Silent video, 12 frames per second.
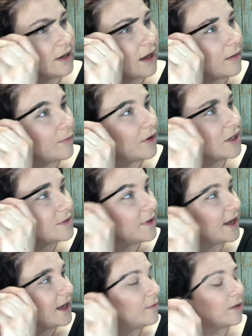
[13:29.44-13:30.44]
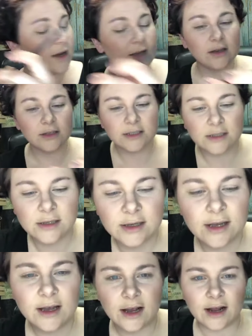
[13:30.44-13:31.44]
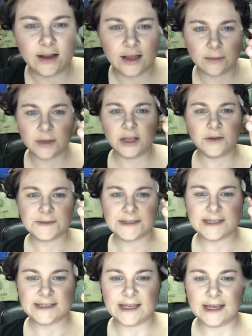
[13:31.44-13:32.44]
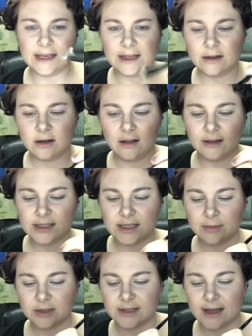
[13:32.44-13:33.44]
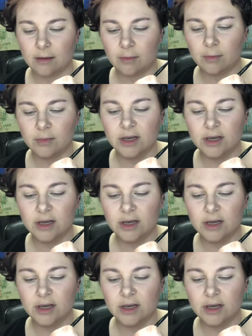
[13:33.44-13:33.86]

Gotta brush my eyebrows. And then I'm gonna use this end on this double sided